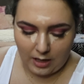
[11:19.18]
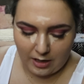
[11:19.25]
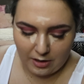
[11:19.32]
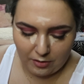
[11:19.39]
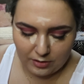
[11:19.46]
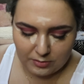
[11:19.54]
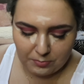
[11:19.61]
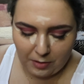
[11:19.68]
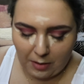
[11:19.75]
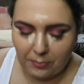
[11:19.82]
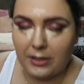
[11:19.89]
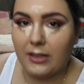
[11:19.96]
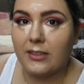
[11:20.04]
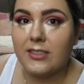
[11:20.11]
I know it's
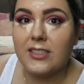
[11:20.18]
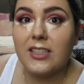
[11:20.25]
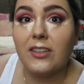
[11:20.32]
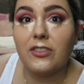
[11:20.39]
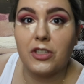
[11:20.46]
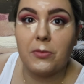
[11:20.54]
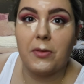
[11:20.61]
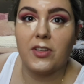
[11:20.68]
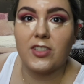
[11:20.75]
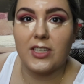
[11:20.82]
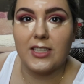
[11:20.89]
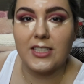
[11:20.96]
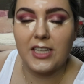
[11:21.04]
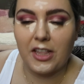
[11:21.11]
probably still too much
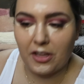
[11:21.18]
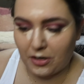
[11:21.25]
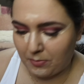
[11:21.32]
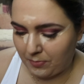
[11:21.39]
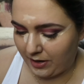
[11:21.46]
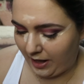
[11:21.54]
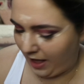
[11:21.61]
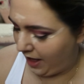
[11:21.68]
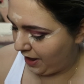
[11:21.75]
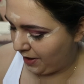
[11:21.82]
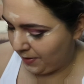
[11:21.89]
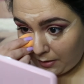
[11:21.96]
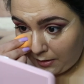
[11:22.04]
concealer, but hey.